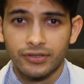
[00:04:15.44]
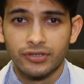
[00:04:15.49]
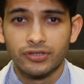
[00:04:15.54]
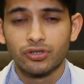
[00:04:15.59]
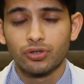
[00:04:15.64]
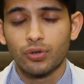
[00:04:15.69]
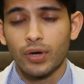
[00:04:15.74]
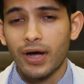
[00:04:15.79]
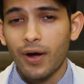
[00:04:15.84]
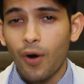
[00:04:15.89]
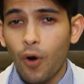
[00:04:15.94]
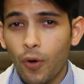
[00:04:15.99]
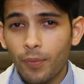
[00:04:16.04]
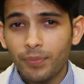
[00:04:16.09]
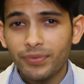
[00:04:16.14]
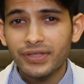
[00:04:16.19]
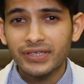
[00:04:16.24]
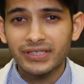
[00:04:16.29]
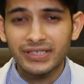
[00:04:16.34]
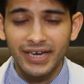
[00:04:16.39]
So I
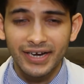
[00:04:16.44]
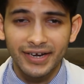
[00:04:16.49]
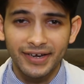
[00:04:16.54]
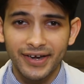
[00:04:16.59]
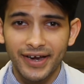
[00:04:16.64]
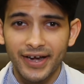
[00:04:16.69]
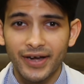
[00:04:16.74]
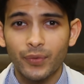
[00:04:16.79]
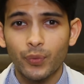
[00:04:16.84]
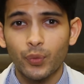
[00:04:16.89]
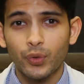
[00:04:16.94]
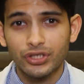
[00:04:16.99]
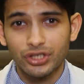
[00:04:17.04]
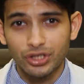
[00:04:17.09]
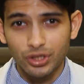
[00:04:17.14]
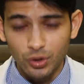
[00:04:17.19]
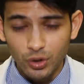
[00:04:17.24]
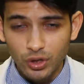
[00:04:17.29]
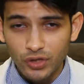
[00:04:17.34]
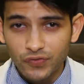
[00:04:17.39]
hope this content
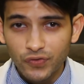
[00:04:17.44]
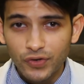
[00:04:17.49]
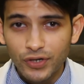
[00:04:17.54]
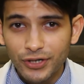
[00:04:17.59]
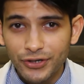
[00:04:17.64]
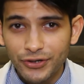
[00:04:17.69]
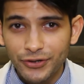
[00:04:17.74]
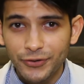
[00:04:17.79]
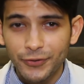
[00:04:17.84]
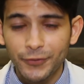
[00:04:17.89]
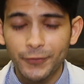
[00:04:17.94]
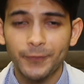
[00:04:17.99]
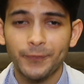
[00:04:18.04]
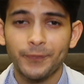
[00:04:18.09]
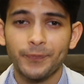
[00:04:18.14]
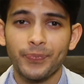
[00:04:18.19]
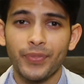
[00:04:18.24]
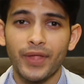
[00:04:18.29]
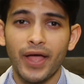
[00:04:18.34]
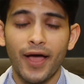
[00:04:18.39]
was useful to you.
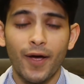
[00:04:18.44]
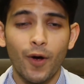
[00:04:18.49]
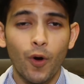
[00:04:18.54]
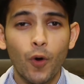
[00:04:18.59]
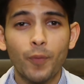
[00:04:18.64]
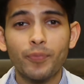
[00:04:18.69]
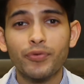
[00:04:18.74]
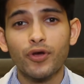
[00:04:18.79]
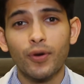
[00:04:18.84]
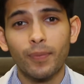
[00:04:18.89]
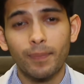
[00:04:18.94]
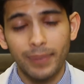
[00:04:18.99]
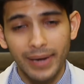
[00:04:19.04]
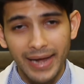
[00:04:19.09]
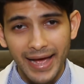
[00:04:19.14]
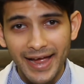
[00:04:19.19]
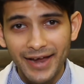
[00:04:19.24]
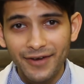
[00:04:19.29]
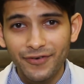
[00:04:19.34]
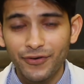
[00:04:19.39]
I hope you
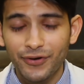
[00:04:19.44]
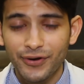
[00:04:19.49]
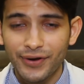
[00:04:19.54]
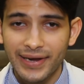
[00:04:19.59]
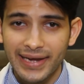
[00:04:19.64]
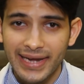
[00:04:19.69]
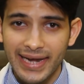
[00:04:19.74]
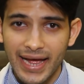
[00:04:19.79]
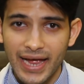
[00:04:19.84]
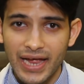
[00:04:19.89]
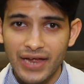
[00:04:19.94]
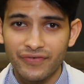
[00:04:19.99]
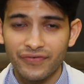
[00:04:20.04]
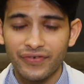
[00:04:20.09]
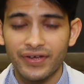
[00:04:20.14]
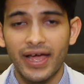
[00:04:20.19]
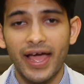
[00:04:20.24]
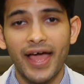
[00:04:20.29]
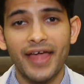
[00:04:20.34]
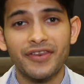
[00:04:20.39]
apply it to your
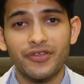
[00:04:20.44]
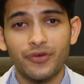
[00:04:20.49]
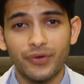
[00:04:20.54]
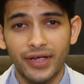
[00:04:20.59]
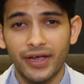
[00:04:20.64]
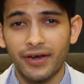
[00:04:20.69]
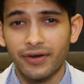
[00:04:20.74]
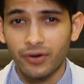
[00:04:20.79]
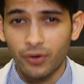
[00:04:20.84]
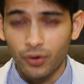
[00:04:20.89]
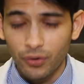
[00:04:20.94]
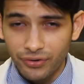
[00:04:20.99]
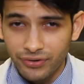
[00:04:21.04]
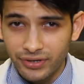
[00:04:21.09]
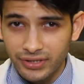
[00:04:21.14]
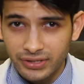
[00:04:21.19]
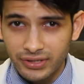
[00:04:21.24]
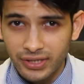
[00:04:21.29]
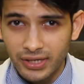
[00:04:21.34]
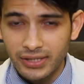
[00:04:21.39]
life and you get good
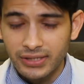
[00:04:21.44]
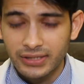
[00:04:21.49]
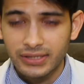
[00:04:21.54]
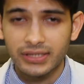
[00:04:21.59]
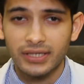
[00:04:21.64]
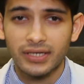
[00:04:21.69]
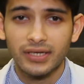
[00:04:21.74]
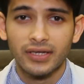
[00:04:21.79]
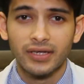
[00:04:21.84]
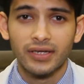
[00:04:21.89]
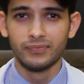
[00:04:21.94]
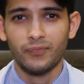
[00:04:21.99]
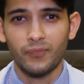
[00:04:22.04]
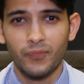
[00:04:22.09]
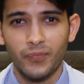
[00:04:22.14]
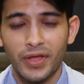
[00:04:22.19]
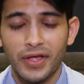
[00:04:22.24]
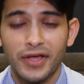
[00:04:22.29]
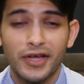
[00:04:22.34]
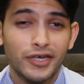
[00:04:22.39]
results.
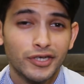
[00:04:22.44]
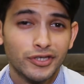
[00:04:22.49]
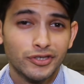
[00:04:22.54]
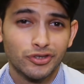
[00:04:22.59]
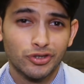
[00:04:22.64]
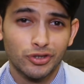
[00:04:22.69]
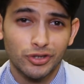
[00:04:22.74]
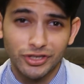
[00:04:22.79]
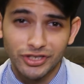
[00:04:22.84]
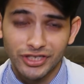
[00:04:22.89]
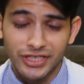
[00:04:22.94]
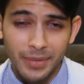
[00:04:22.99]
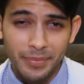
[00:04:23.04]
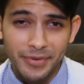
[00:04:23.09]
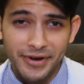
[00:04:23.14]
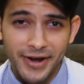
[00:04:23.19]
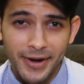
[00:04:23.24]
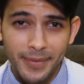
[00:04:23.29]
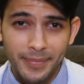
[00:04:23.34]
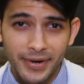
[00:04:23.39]
So to sum
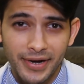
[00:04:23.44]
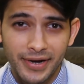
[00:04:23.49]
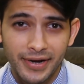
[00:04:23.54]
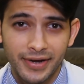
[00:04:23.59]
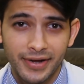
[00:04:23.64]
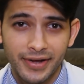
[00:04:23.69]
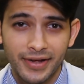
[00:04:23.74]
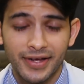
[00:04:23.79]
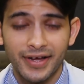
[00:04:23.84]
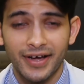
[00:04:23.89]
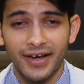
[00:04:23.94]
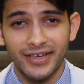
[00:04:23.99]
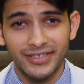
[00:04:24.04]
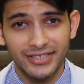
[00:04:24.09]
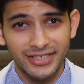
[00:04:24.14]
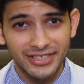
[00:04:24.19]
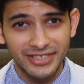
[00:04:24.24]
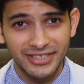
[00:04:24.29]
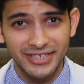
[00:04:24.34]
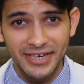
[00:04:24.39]
it up, a
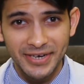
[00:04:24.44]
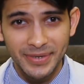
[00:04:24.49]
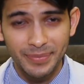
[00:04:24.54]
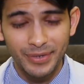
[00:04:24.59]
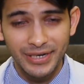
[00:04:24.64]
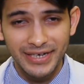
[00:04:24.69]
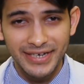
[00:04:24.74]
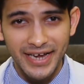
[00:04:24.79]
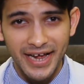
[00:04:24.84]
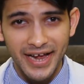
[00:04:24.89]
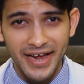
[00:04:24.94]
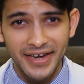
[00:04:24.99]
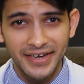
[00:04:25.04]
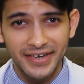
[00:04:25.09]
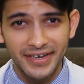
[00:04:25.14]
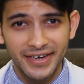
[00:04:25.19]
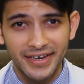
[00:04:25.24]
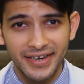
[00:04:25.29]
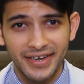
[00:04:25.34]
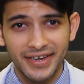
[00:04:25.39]
sustainable diet